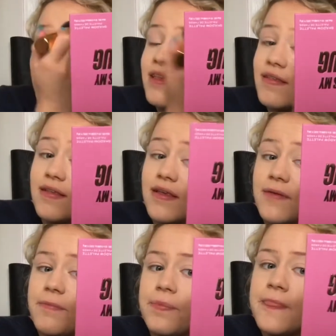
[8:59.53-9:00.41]

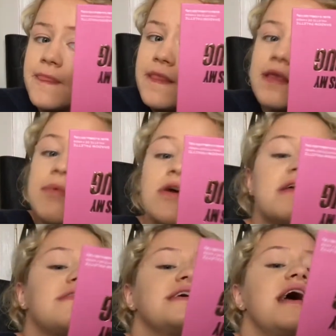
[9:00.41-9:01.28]
this? Because
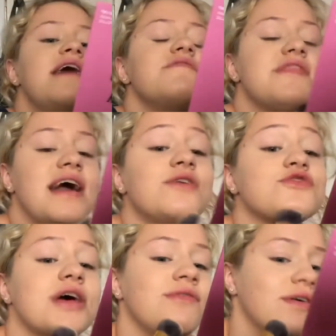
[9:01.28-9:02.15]
everything else
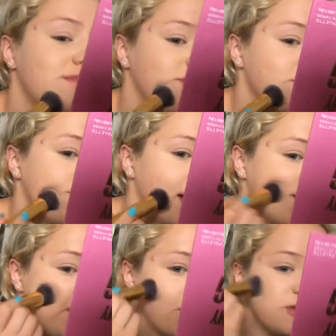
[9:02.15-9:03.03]
was going wrong for us. We were like,
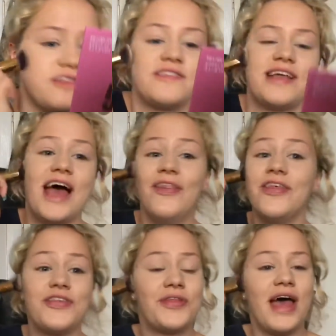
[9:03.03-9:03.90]
oh my gosh, this is the end,
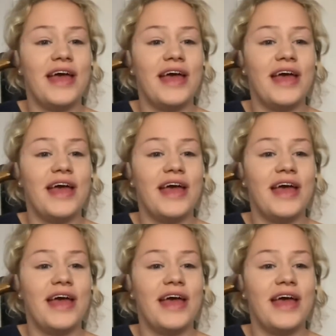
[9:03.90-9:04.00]
this is the